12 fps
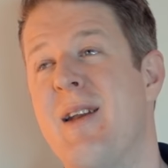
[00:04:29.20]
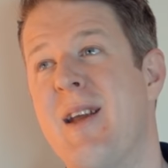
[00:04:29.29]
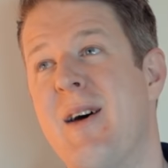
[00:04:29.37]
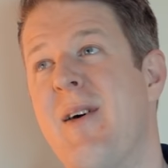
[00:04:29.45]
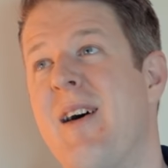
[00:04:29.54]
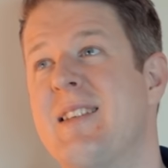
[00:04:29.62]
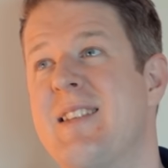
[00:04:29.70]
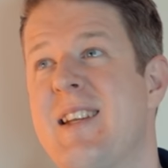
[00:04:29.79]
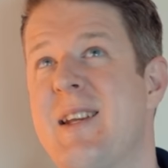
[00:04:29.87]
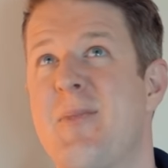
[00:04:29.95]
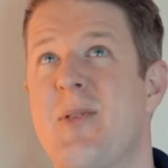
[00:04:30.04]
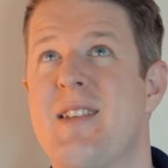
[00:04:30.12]
no
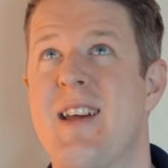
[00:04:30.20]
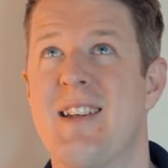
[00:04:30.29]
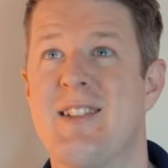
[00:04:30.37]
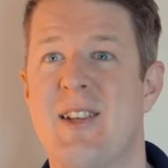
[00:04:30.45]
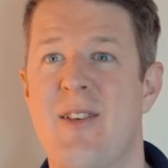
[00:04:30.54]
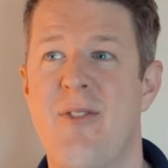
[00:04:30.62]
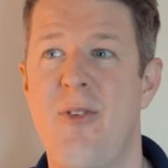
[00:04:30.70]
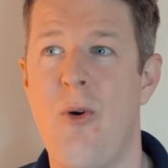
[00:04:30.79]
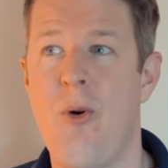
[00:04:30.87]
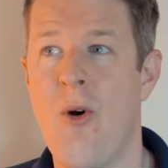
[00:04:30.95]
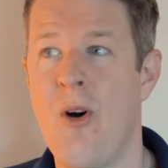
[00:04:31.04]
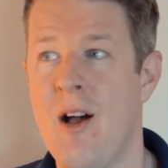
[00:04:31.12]
RCD protection
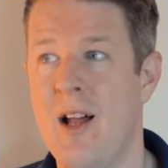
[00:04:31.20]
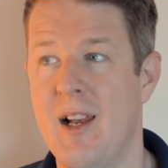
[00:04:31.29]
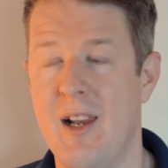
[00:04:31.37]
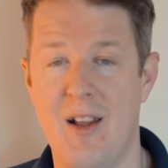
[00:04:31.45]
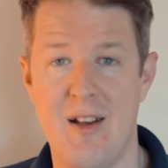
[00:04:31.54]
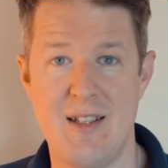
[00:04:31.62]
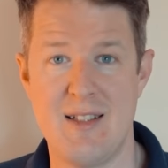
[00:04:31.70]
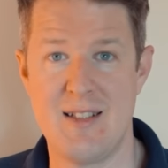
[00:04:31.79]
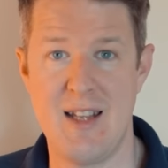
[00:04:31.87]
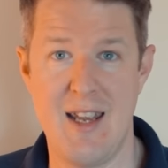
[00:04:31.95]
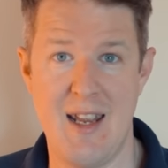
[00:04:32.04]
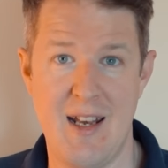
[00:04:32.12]
for
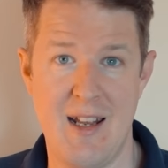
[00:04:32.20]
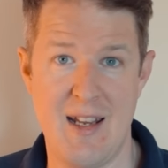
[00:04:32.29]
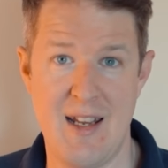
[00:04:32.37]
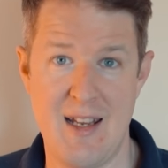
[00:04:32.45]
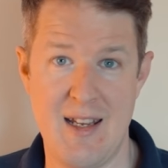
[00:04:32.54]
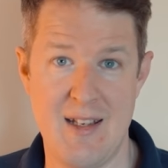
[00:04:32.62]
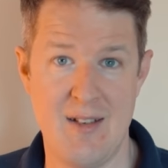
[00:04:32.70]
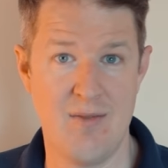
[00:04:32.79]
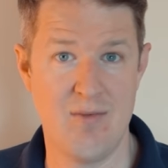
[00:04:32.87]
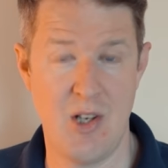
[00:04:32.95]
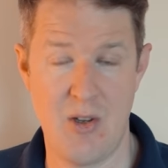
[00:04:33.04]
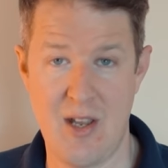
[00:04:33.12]
lights in a
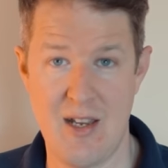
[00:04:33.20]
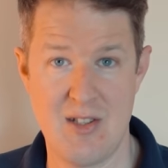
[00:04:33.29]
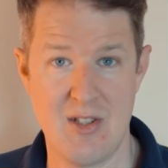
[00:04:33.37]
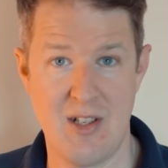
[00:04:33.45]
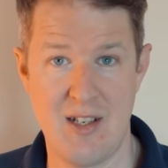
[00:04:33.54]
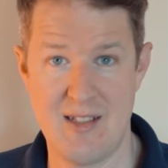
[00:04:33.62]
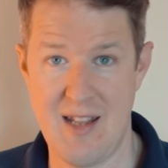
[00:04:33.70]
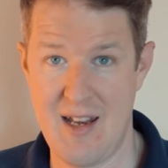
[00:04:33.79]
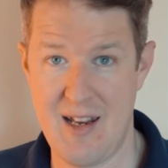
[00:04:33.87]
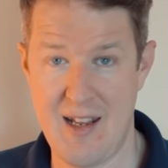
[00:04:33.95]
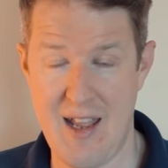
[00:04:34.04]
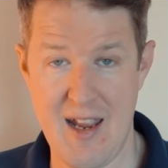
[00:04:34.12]
location
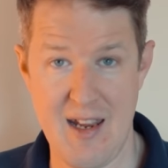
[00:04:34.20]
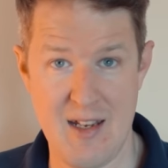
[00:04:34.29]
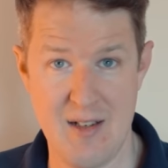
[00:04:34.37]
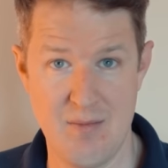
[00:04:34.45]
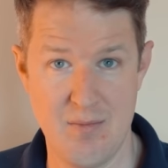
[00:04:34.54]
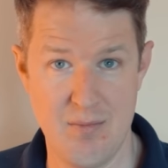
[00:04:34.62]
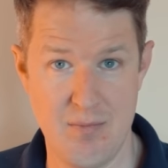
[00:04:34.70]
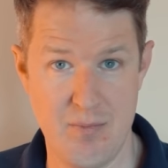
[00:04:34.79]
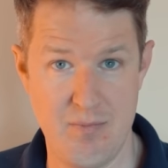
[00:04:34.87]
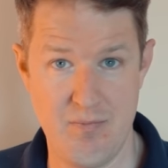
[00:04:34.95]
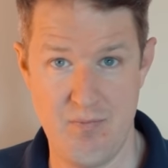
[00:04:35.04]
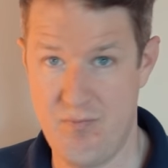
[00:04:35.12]
containing a
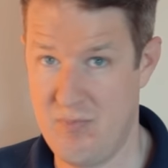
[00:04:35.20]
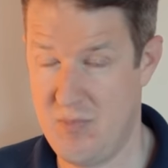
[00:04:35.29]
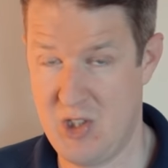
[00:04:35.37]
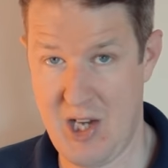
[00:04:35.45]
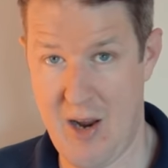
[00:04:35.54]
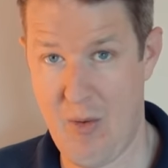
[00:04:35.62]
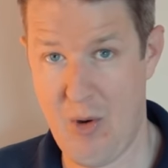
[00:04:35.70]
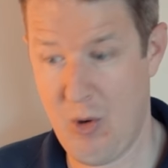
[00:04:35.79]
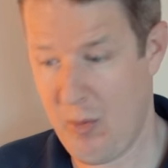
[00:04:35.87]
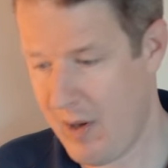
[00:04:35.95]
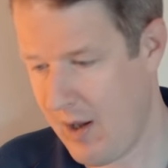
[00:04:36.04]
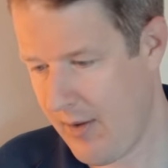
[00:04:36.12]
shower
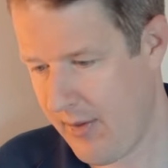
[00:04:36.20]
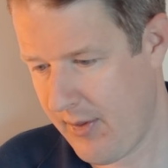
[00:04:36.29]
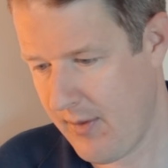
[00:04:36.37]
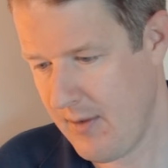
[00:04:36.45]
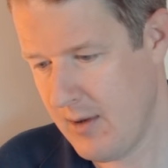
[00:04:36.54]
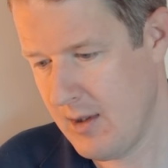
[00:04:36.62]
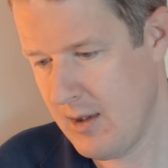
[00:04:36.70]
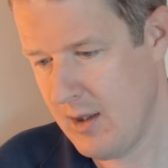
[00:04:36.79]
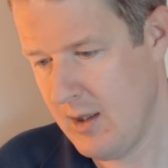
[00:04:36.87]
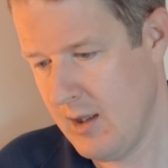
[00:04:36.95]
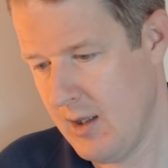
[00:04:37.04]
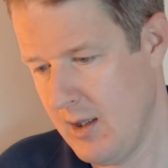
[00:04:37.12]
or bath.
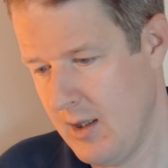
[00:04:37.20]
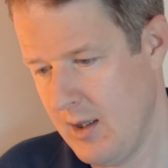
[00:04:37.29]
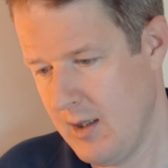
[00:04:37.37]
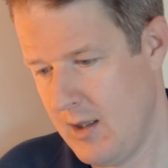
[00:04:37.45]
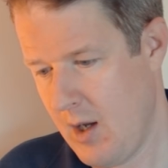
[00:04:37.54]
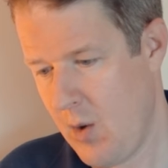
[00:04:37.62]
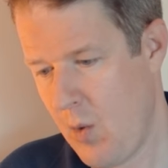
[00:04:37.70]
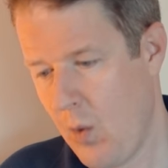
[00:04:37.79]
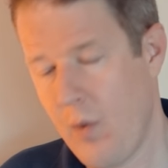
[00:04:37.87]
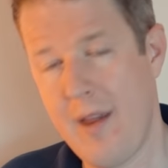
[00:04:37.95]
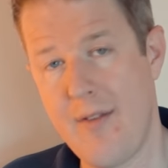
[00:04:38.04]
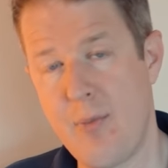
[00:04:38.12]
No,
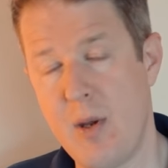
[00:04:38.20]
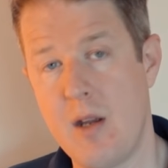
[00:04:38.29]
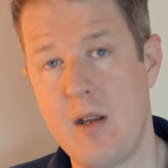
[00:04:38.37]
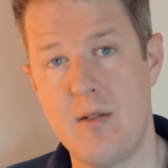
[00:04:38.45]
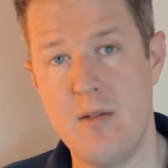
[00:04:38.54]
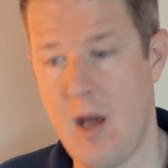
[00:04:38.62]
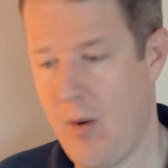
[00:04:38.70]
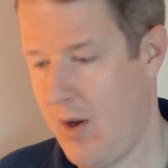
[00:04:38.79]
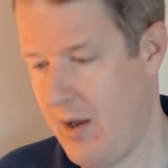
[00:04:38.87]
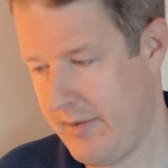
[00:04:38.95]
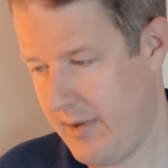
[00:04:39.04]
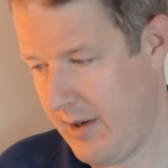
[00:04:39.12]
all they've put is no
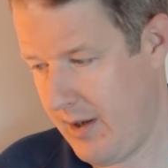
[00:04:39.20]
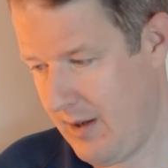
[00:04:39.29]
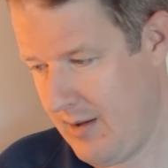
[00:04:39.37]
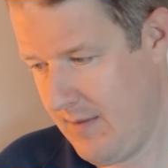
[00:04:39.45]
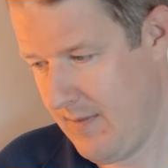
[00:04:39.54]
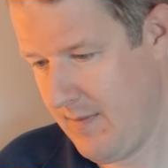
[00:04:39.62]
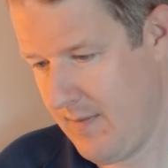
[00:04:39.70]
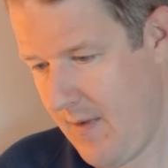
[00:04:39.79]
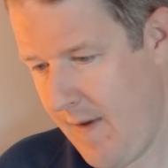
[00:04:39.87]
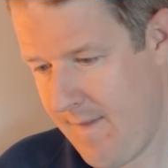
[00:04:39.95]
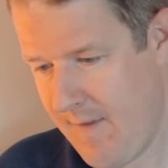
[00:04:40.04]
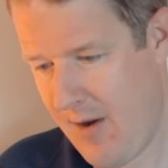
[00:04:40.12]
RCD.
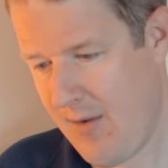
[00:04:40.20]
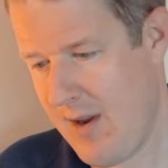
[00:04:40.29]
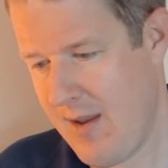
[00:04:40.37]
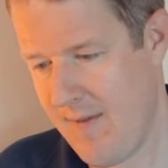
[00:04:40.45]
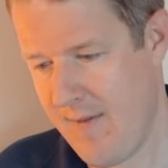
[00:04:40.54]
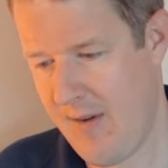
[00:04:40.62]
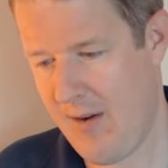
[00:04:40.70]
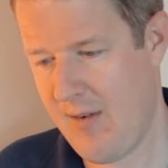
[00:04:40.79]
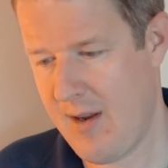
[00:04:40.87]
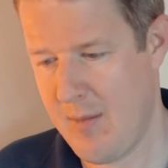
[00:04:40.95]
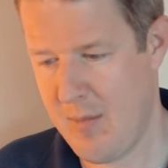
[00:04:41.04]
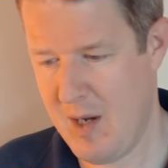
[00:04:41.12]
Very,
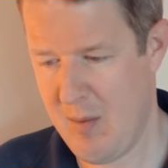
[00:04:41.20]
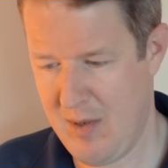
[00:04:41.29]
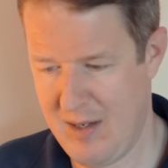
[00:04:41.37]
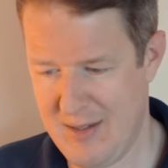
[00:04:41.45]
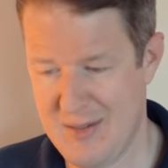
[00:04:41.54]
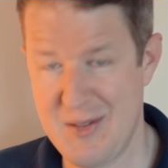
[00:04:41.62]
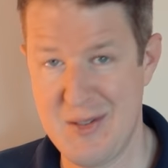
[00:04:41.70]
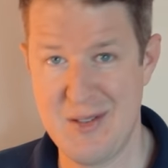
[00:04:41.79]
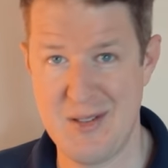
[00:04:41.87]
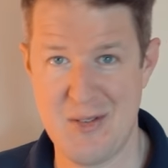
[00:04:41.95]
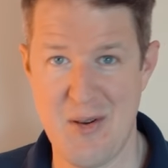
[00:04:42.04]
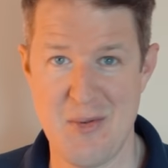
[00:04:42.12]
very minimalist
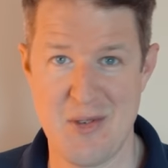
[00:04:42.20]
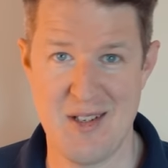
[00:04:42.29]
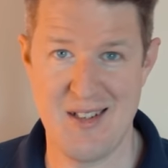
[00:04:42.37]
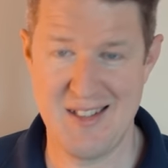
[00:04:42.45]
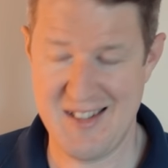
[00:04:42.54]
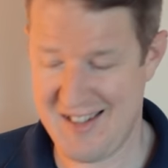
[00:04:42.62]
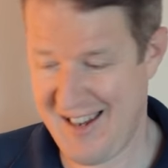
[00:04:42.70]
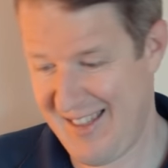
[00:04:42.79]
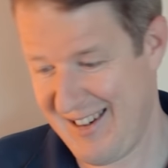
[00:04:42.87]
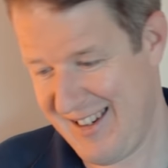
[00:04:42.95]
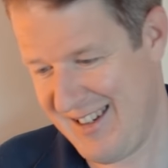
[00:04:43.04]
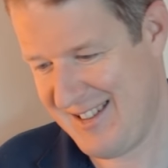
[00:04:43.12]
description, to say
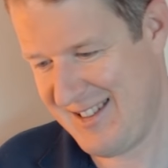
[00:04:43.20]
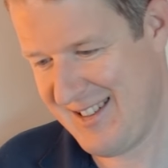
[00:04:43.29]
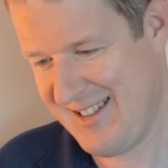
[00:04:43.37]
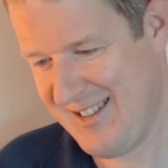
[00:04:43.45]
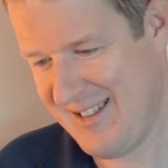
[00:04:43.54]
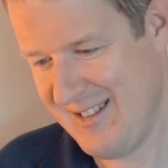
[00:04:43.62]
the least.